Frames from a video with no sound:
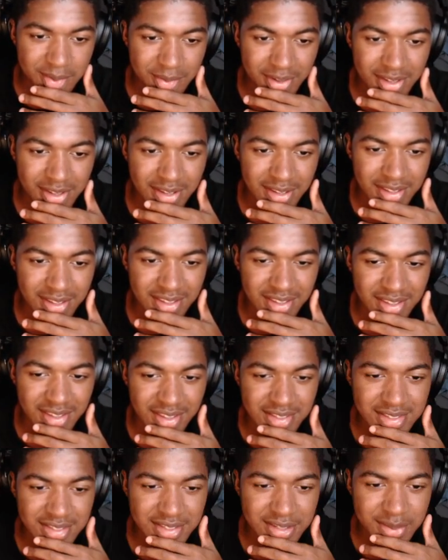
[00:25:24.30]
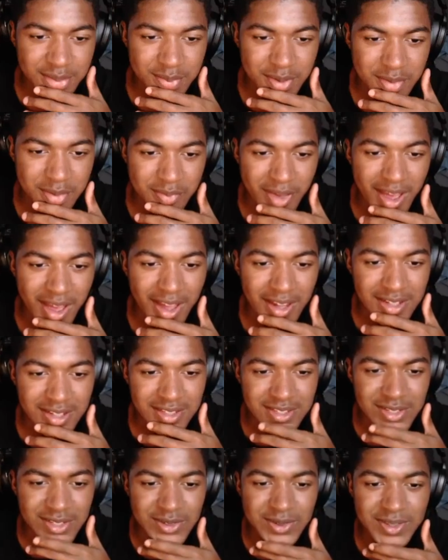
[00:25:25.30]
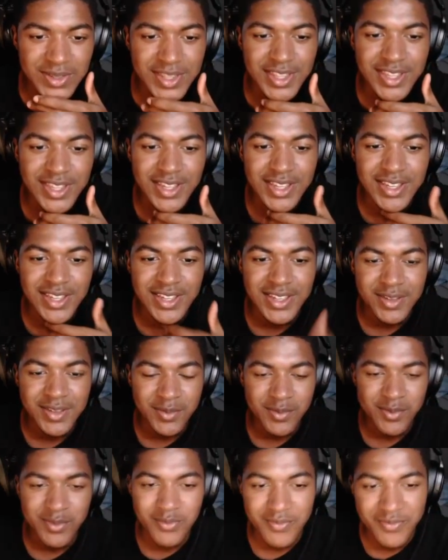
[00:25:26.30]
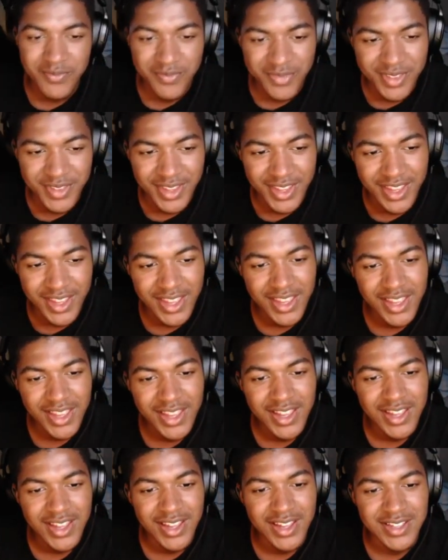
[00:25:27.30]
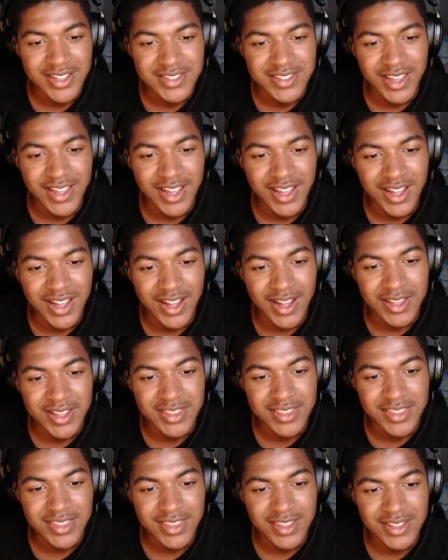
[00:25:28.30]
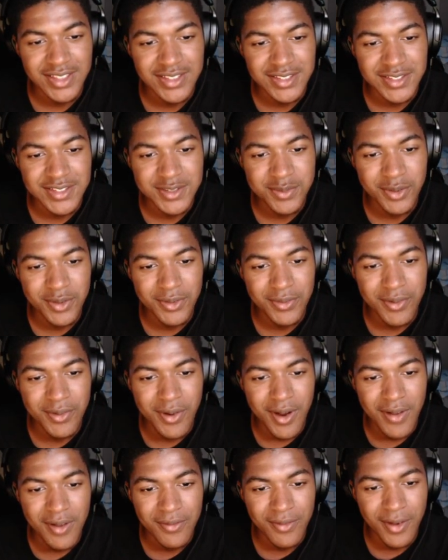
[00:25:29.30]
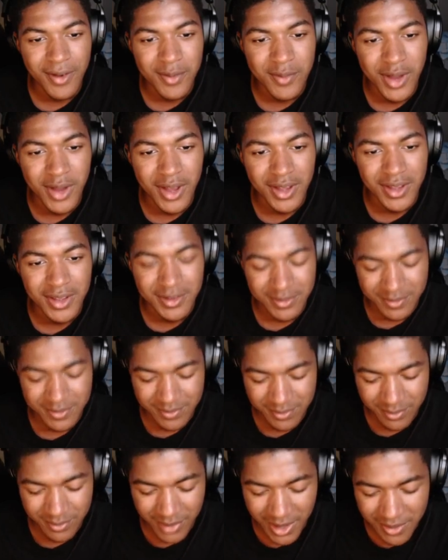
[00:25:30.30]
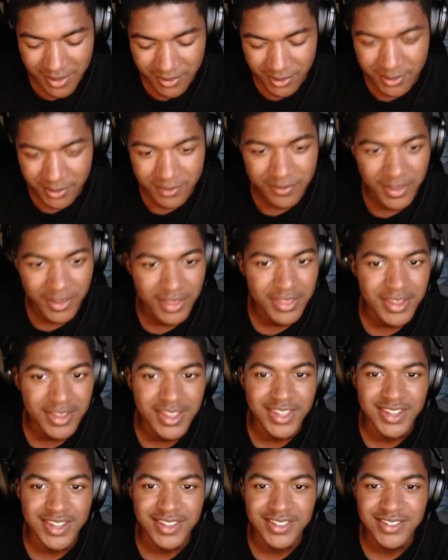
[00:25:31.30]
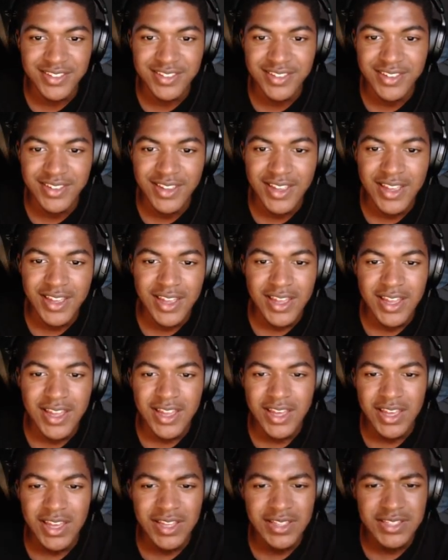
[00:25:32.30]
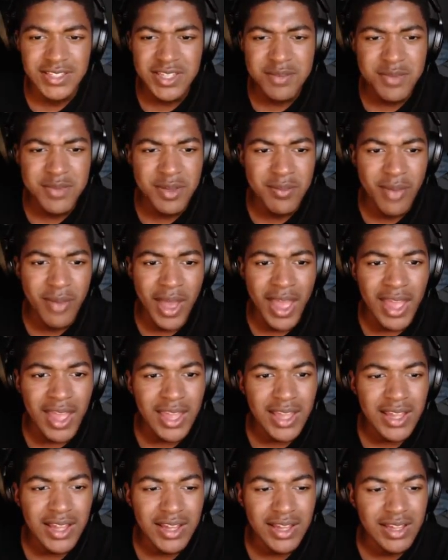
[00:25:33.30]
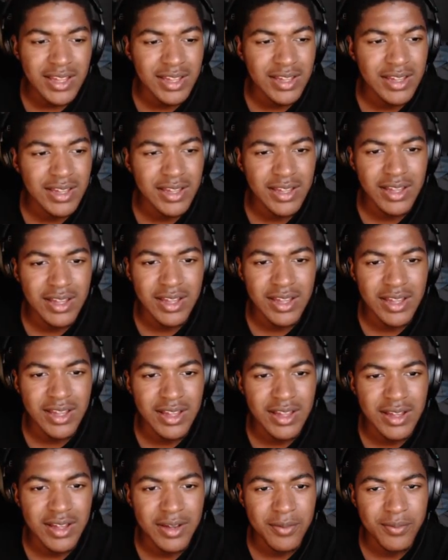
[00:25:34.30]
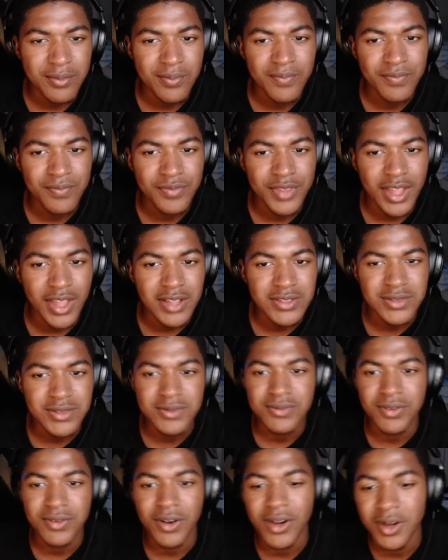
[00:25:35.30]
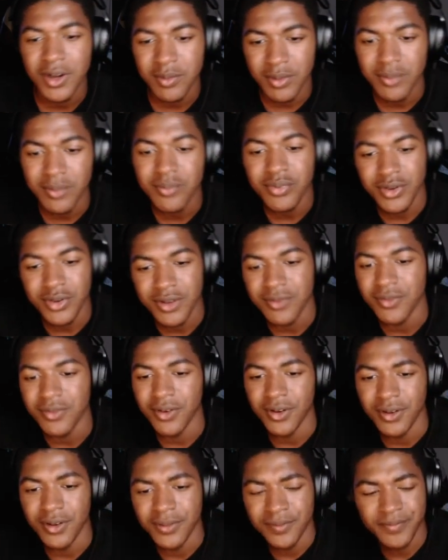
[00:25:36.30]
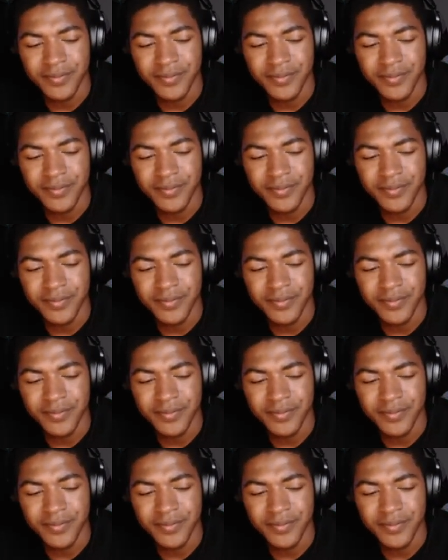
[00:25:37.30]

it took me back to the... It's I, I think this is before I fought my rival. I think it is. It sent me back. Not too far, but pretty far.